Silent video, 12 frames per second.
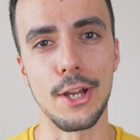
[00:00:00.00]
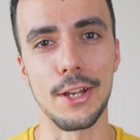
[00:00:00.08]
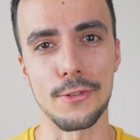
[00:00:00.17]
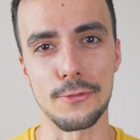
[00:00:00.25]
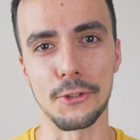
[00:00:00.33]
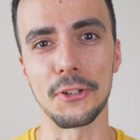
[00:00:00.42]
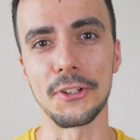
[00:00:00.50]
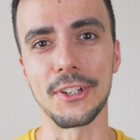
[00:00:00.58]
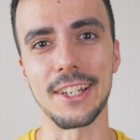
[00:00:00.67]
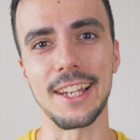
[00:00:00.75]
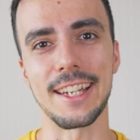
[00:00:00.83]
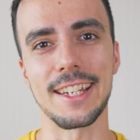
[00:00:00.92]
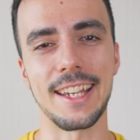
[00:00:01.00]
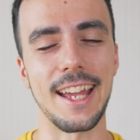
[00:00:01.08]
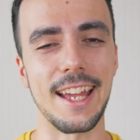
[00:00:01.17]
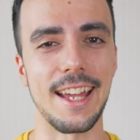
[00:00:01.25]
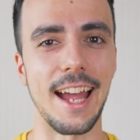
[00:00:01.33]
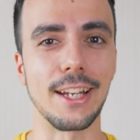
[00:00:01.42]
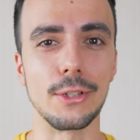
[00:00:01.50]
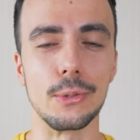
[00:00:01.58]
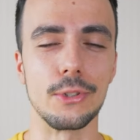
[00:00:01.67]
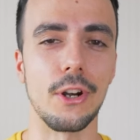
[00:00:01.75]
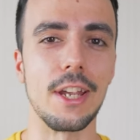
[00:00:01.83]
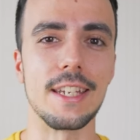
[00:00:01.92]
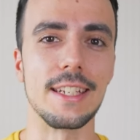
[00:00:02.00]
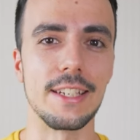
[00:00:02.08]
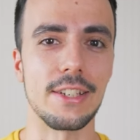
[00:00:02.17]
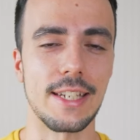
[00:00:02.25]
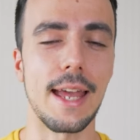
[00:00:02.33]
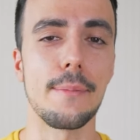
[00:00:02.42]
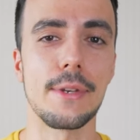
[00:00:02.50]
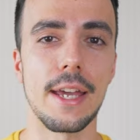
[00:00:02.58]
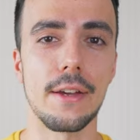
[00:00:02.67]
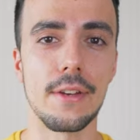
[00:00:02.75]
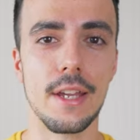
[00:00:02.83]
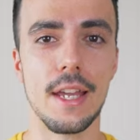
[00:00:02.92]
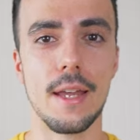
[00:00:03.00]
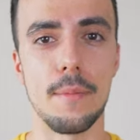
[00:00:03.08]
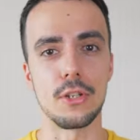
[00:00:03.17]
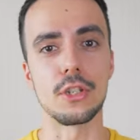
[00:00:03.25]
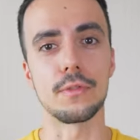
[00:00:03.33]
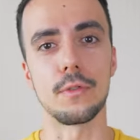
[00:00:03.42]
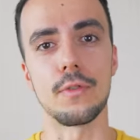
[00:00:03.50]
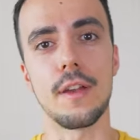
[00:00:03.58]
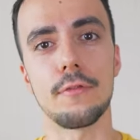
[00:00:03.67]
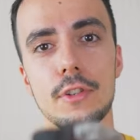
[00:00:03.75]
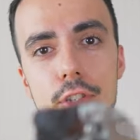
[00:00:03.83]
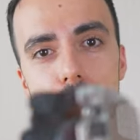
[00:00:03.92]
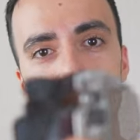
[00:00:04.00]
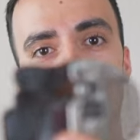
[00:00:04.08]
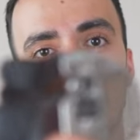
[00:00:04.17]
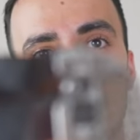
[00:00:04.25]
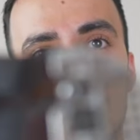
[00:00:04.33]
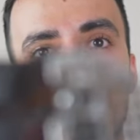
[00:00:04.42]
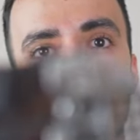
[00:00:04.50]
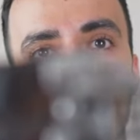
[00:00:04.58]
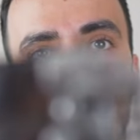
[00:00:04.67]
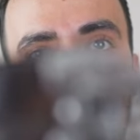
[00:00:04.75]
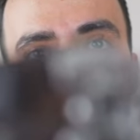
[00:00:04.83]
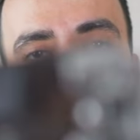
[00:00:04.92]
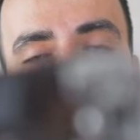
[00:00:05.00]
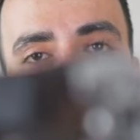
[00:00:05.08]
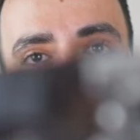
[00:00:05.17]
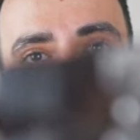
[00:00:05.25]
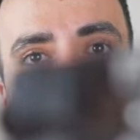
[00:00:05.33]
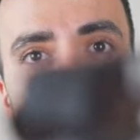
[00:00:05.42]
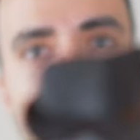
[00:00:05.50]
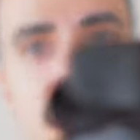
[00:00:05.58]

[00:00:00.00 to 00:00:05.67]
kind of wrong like angle grinding your tab down, but just for reference, you've probably seen already. You can